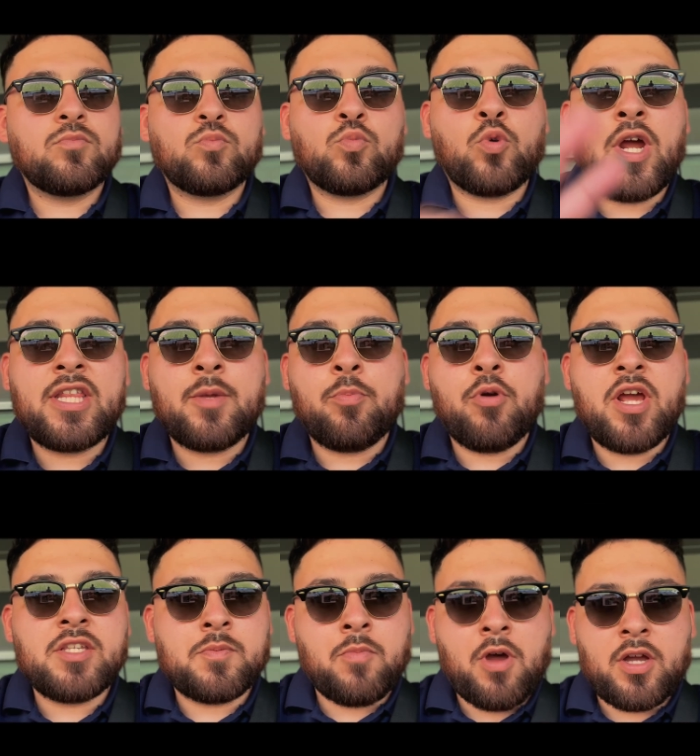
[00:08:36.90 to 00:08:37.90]
We're at the
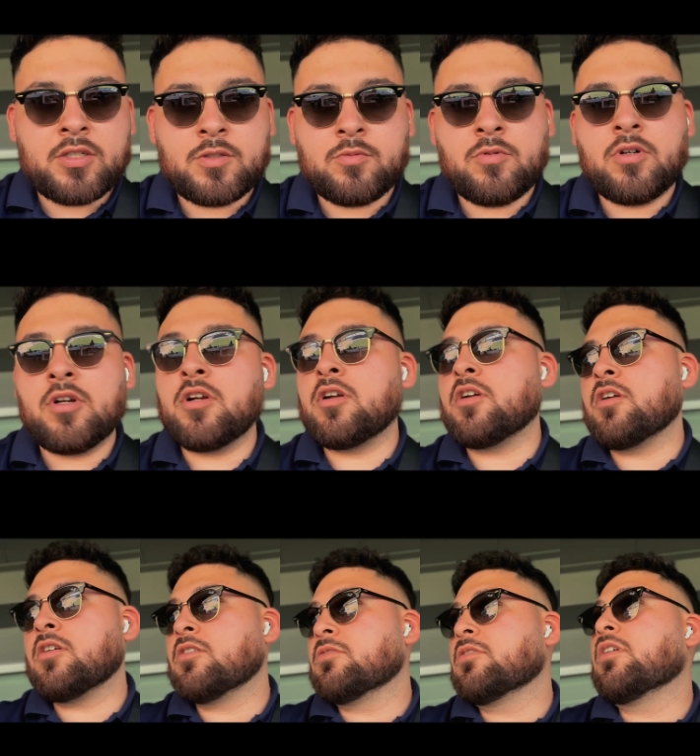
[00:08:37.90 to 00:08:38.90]
press box.
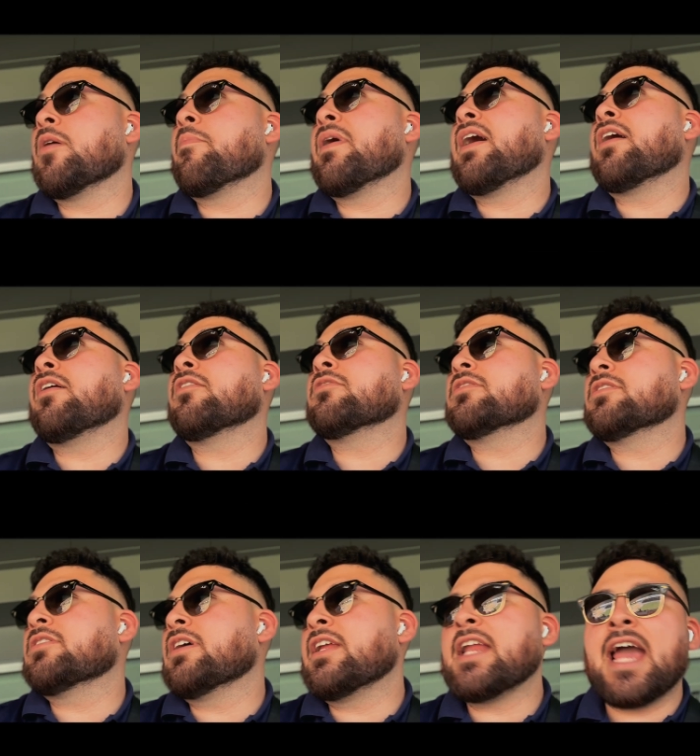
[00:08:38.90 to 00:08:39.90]
We're about
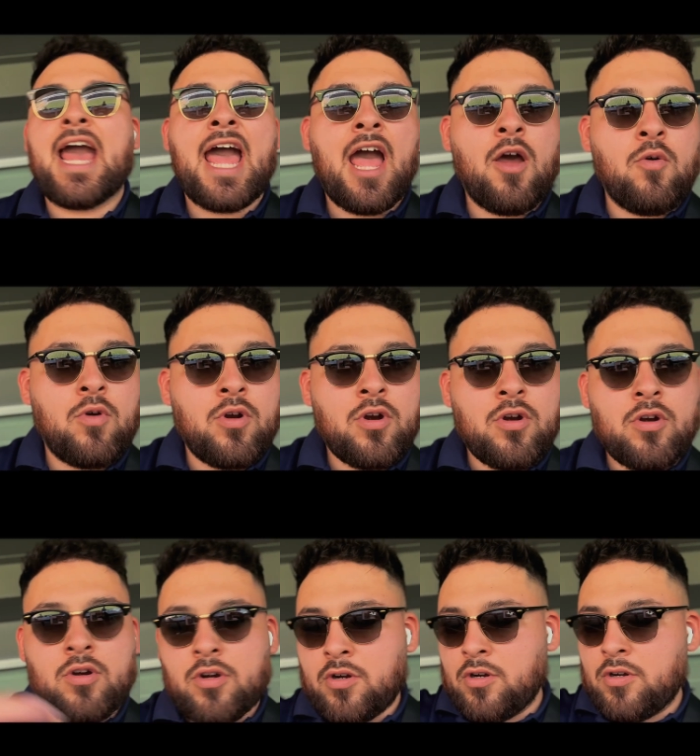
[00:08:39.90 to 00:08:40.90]
an
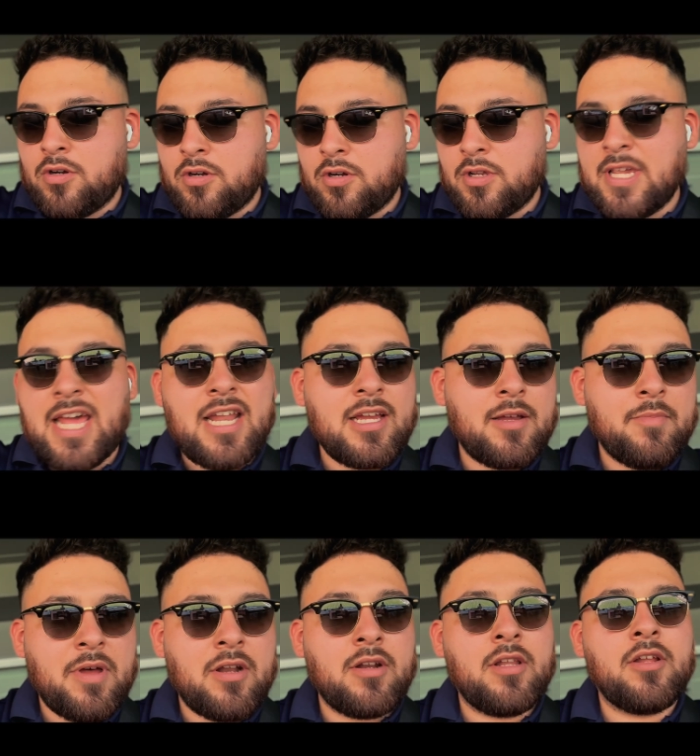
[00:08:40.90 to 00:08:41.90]
hour. Yeah, like
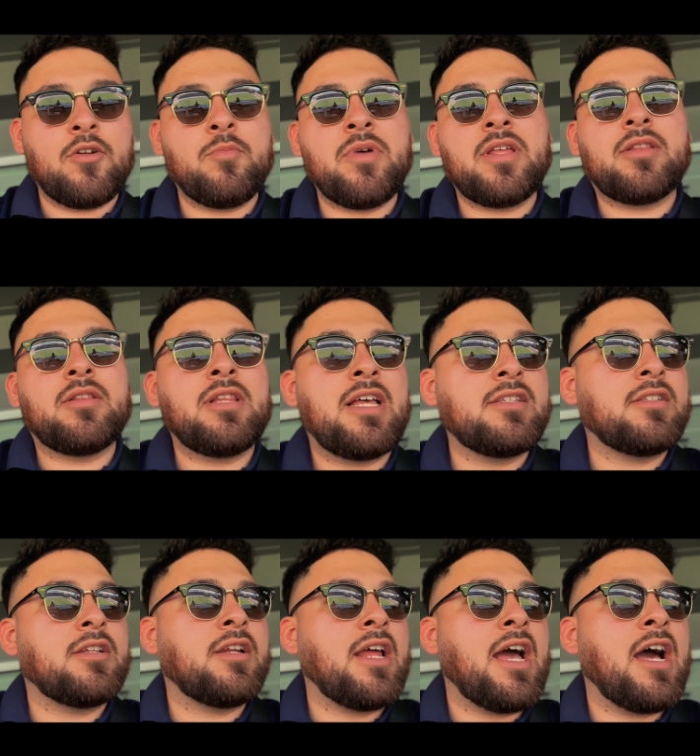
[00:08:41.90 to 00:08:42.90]
about a little bit less
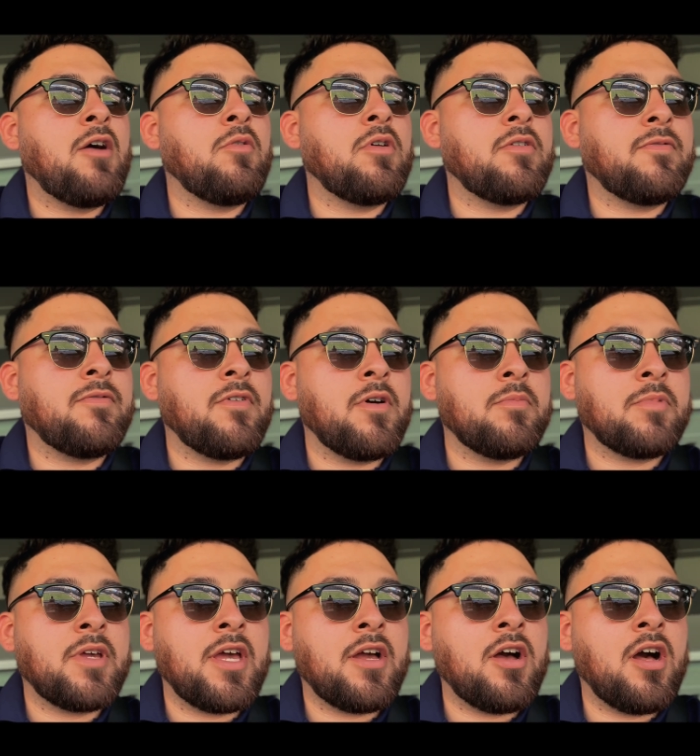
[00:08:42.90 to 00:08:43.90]
than an hour from
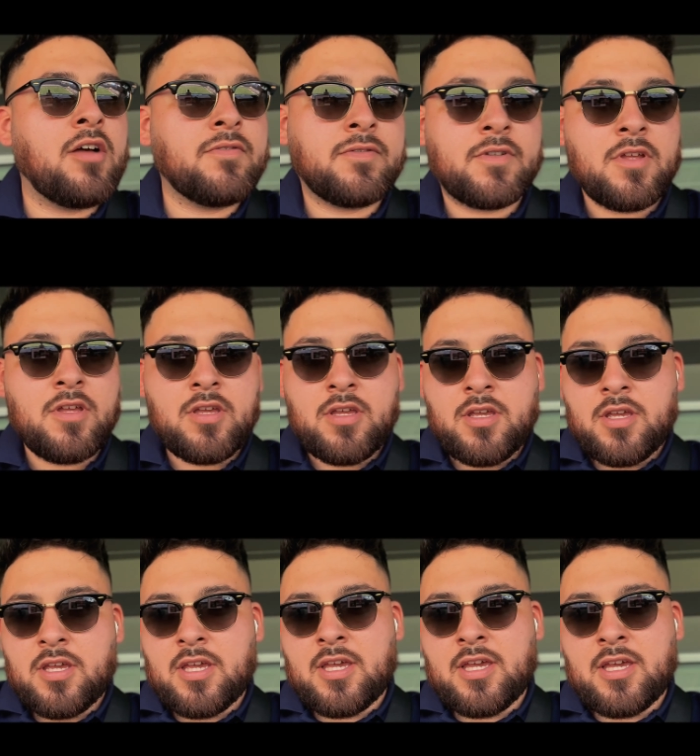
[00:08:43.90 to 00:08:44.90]
kickoff,
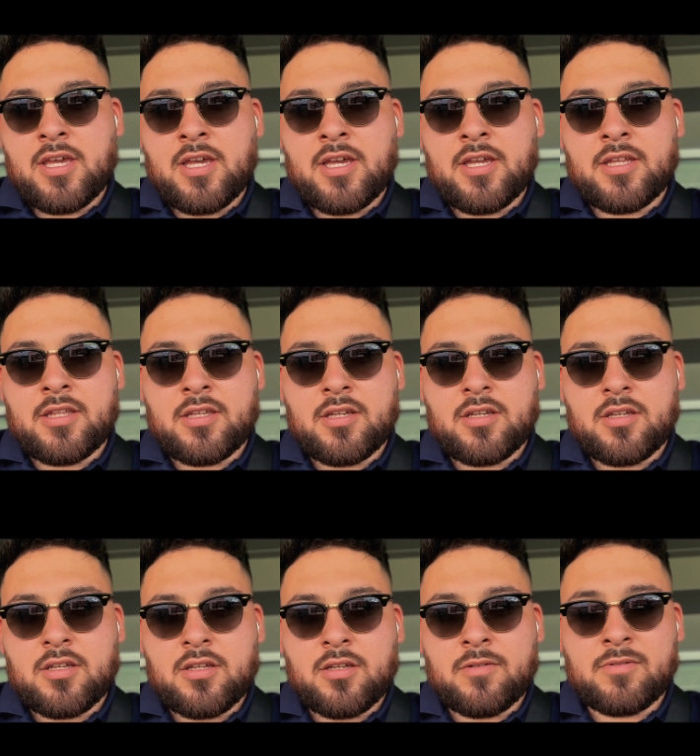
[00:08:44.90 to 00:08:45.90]
and
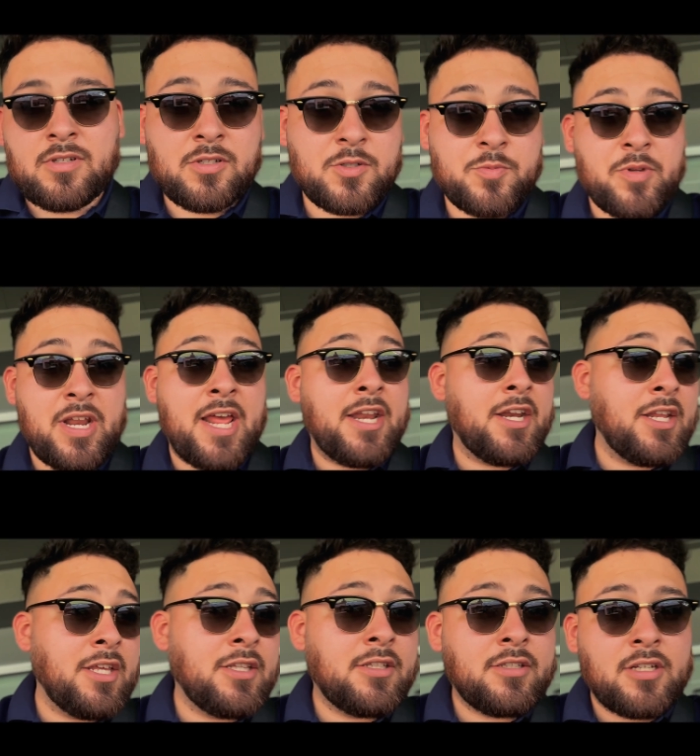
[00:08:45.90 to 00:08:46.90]
we've just been
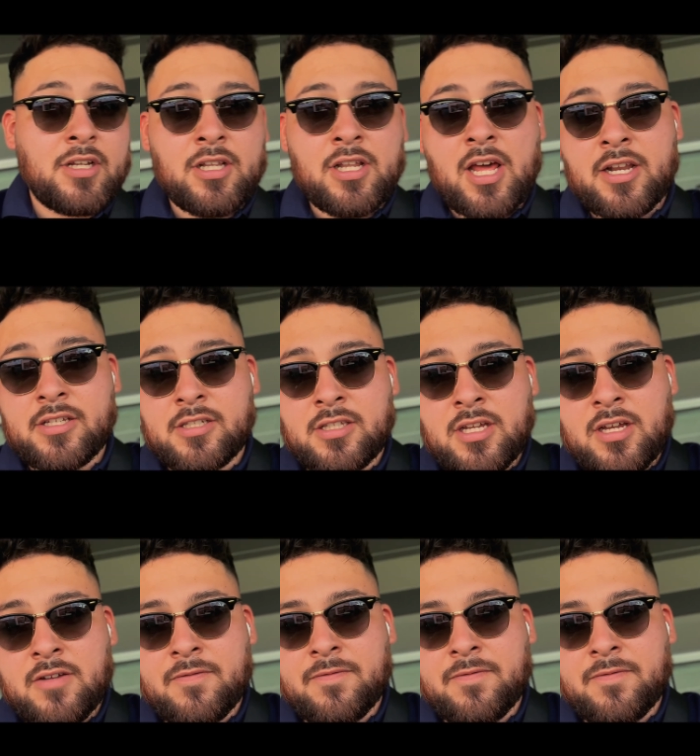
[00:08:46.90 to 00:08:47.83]
editing a lot of stuff.